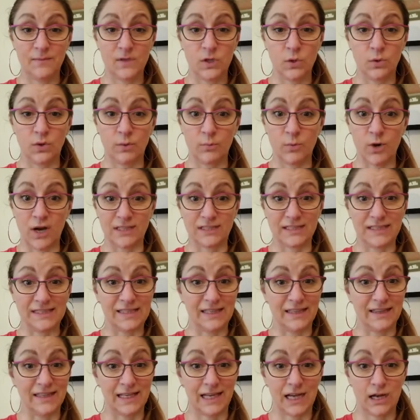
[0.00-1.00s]
You can practice
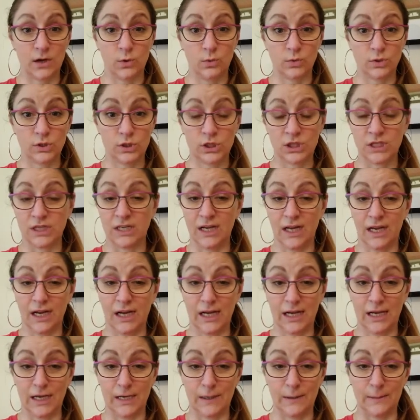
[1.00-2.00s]
on the couch.
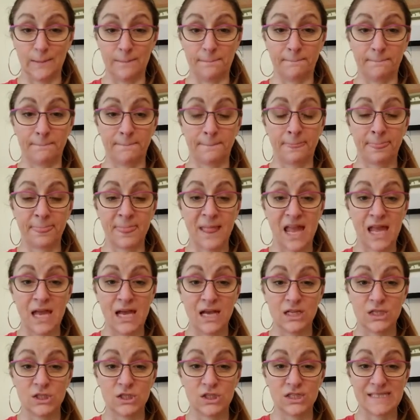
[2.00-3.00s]

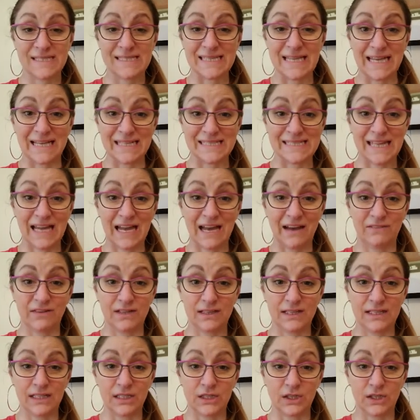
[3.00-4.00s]
It's just nice to have a
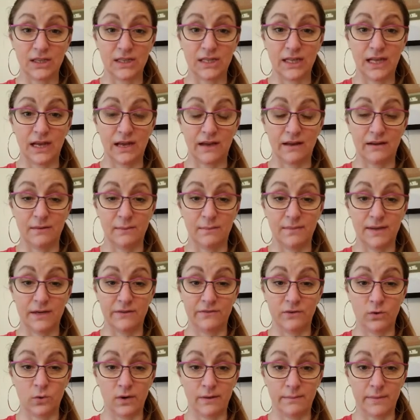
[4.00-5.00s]
little bit
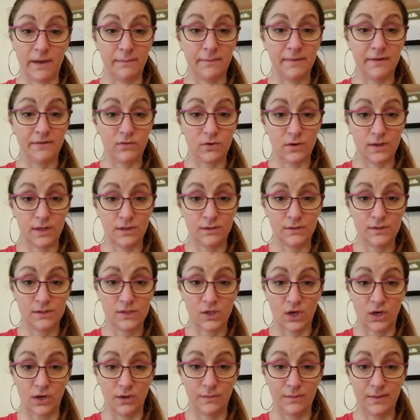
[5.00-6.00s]
of a warm-up before you
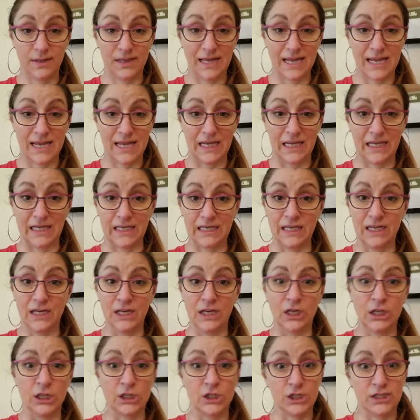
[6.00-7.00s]
start playing,
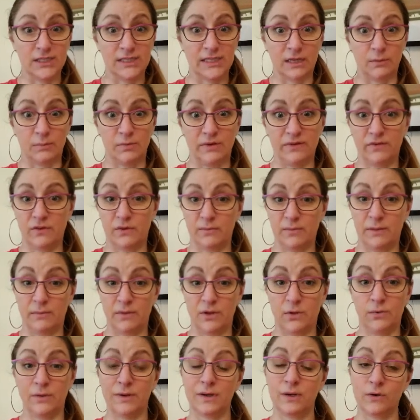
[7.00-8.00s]
just like before maybe
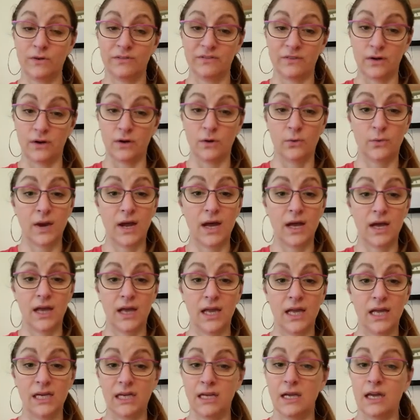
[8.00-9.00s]
you would go for a
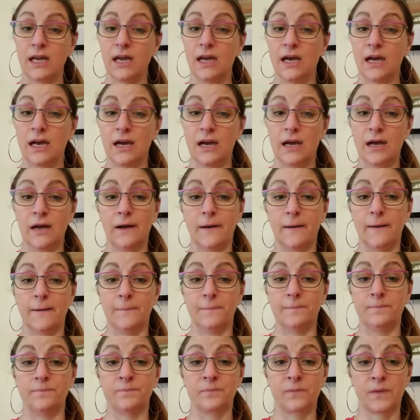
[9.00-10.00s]

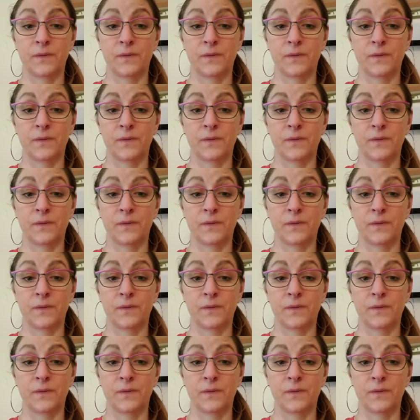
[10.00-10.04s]
run.